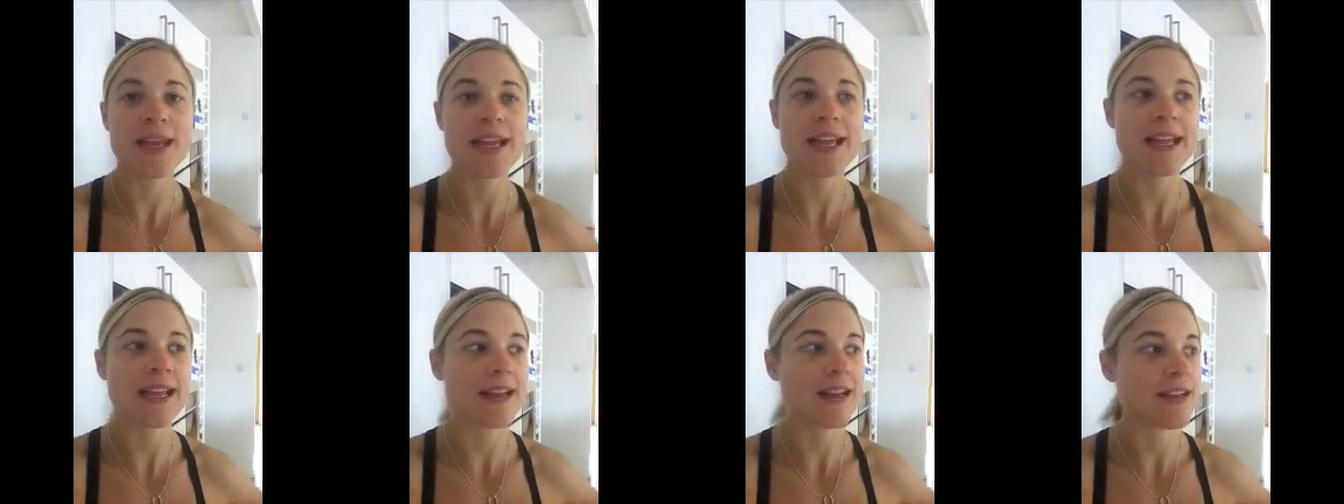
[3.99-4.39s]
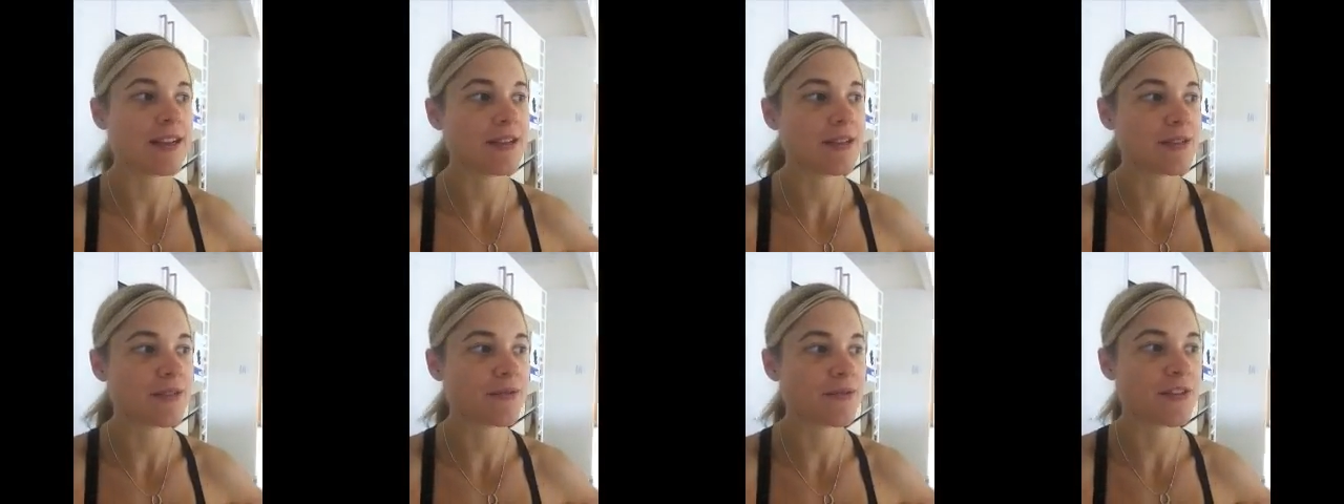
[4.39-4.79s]

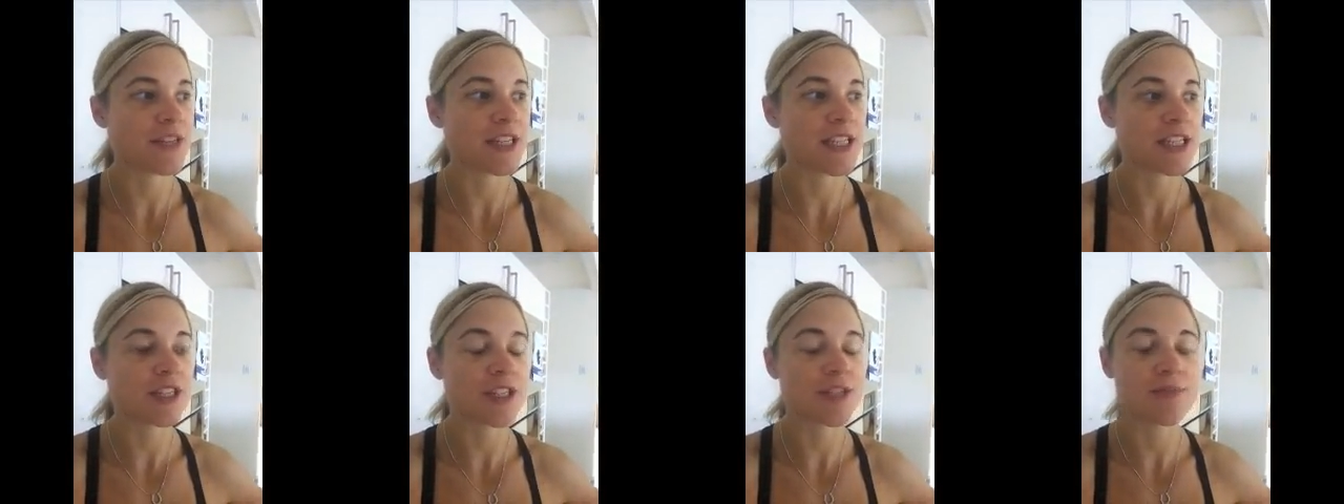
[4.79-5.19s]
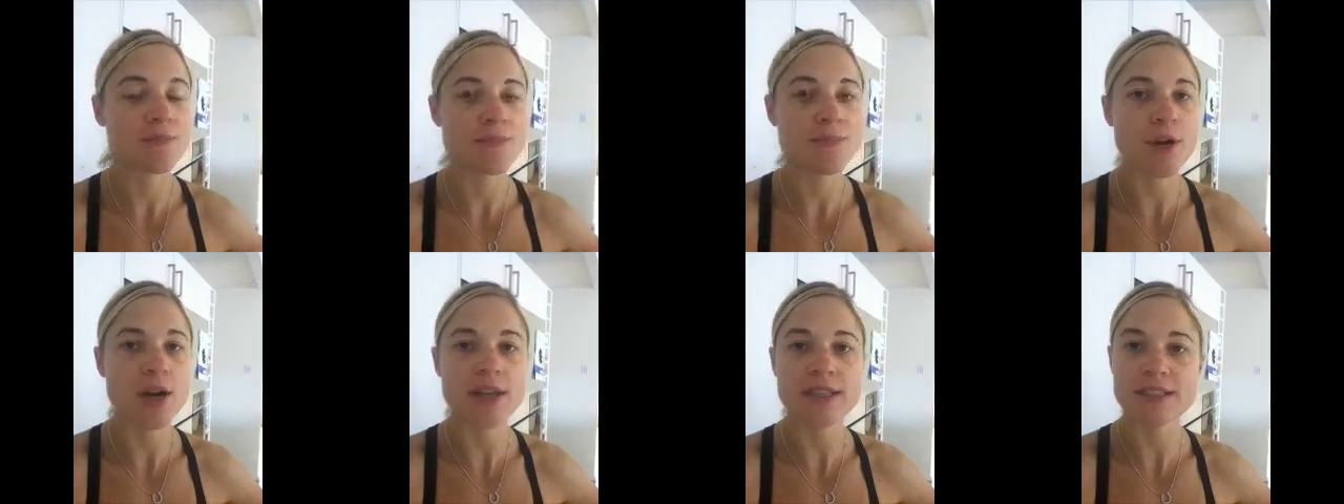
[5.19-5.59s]
and
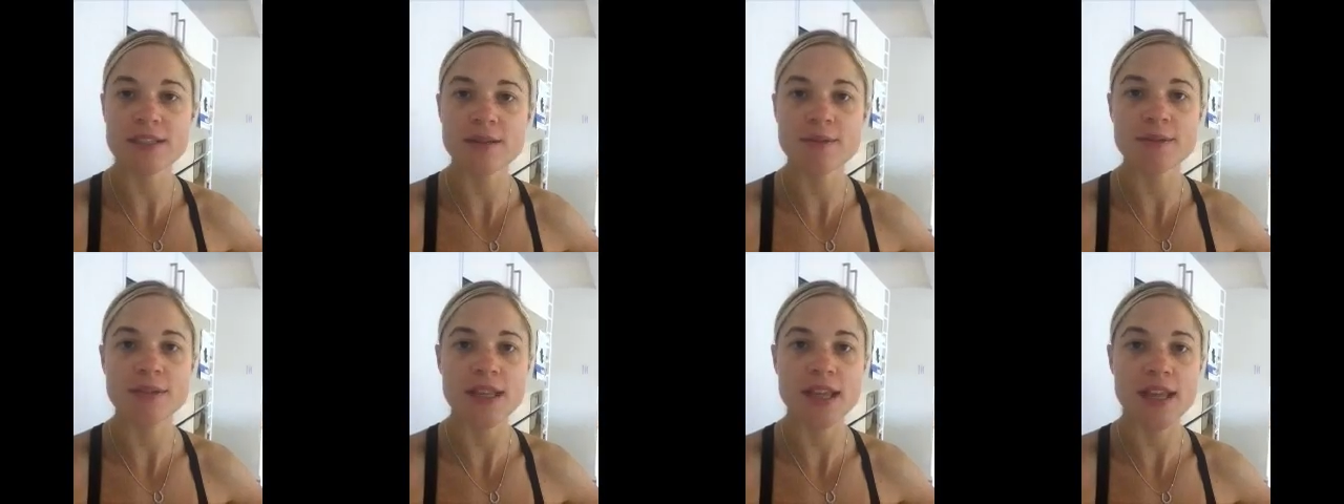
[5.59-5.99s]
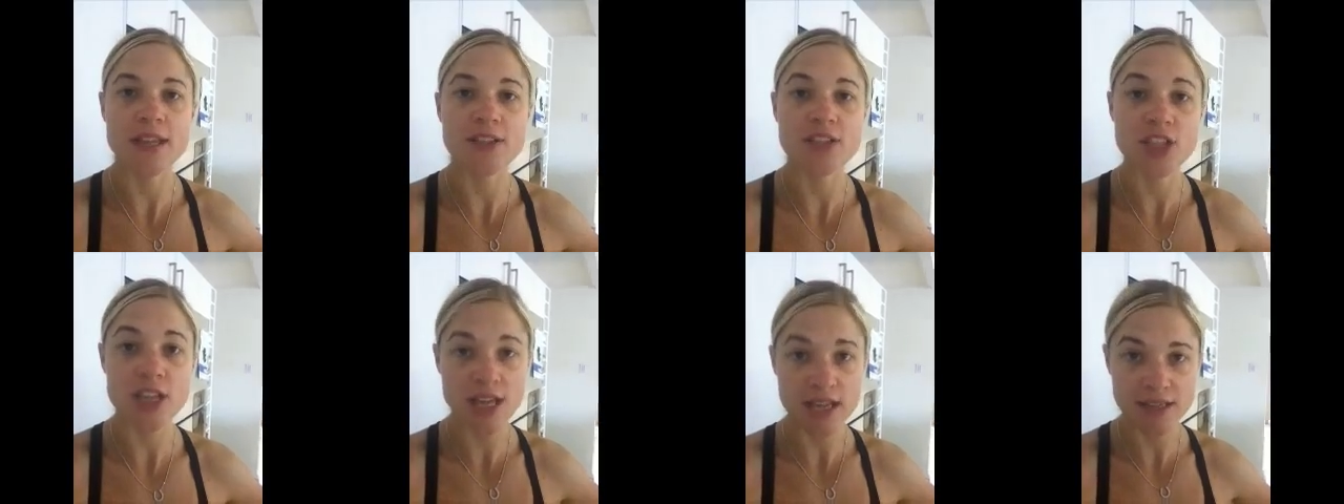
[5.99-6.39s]
finished biceps
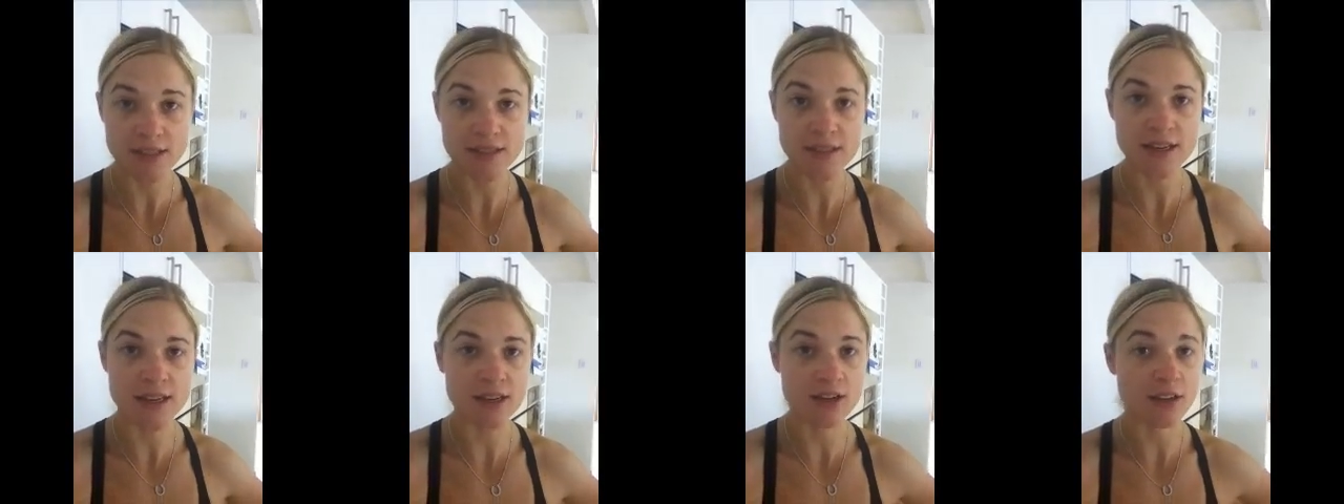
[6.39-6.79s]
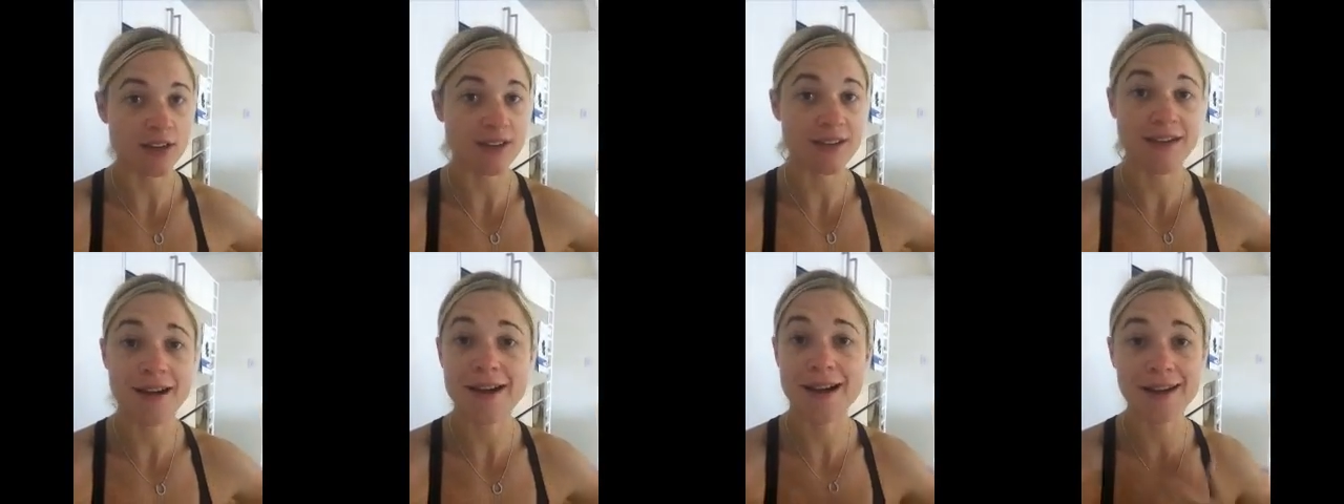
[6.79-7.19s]
and chest and I
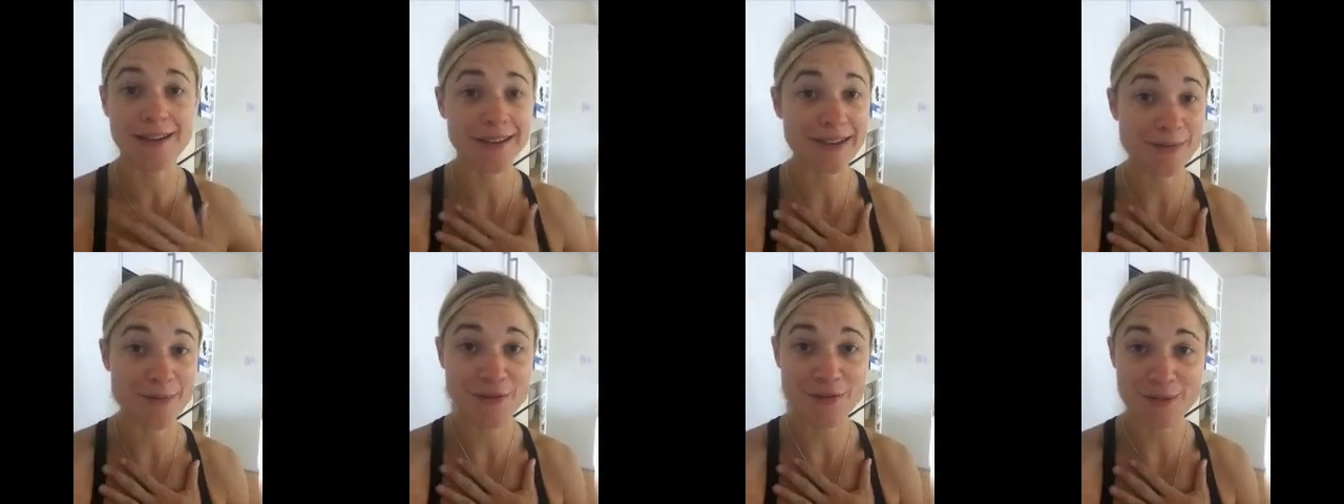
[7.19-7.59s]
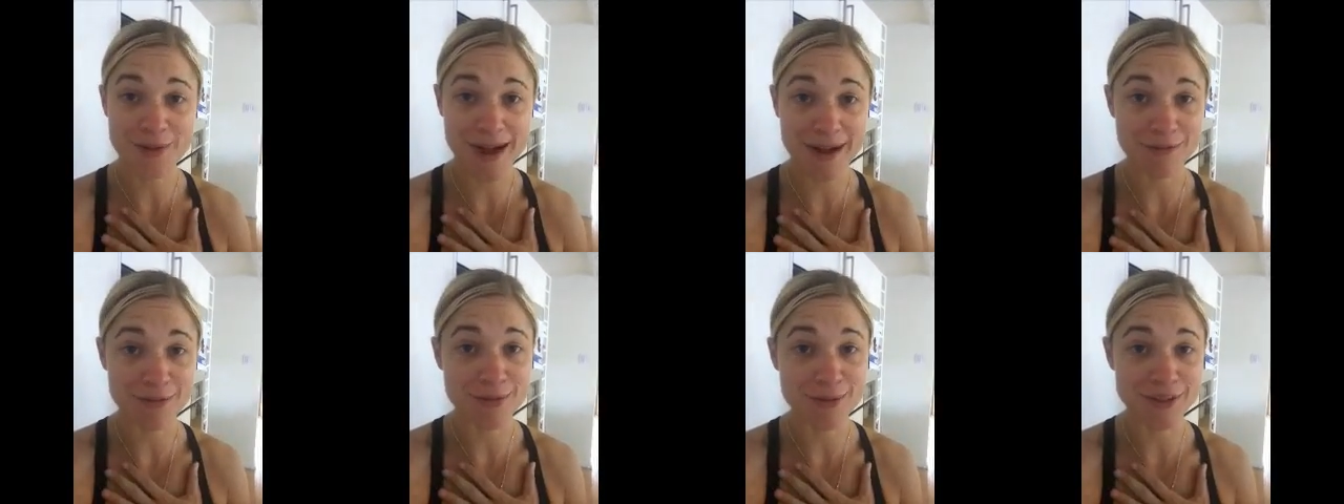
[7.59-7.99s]
can hardly move my
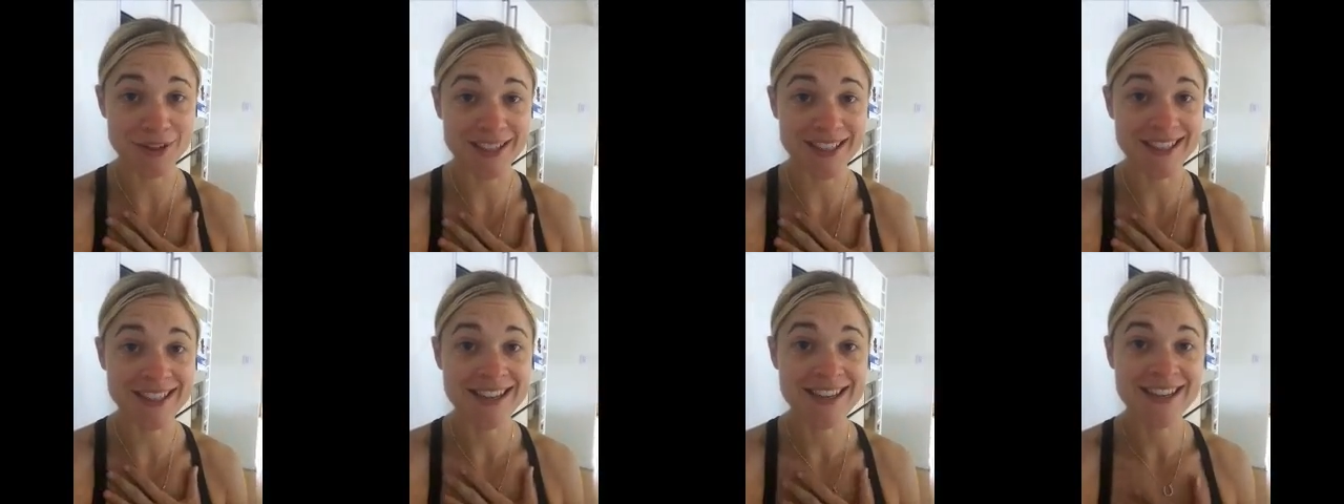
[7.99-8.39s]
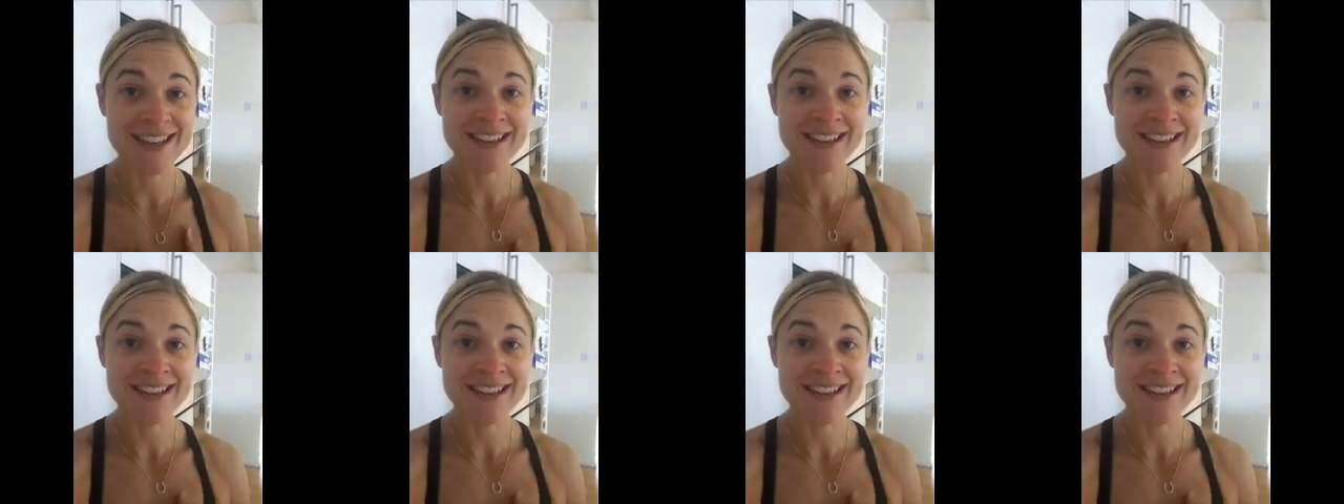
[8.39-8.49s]
upper body.